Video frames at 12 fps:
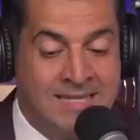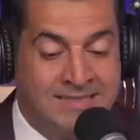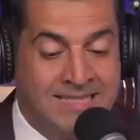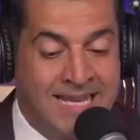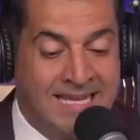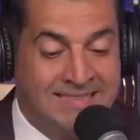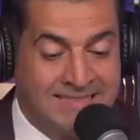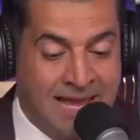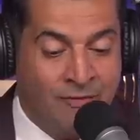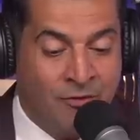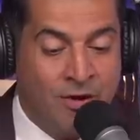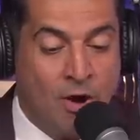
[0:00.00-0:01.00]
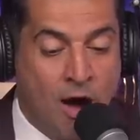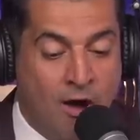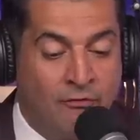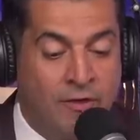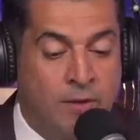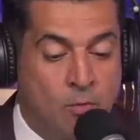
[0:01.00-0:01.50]
seen as safer and
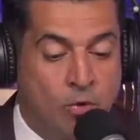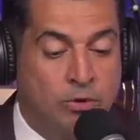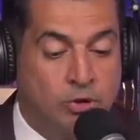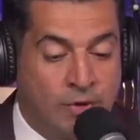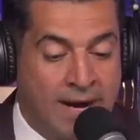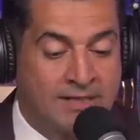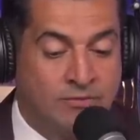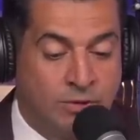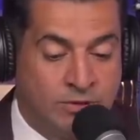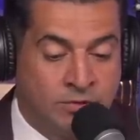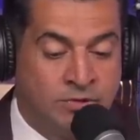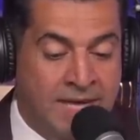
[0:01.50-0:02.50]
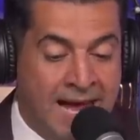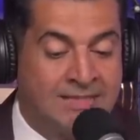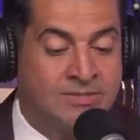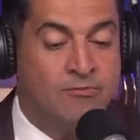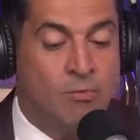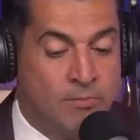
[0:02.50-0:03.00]
offering more attractive returns.
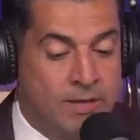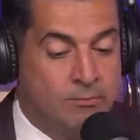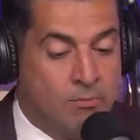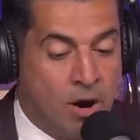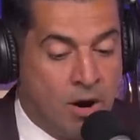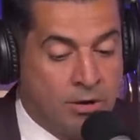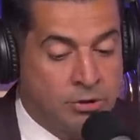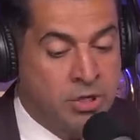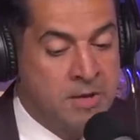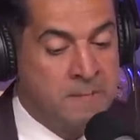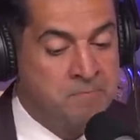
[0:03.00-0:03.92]
As of mid March,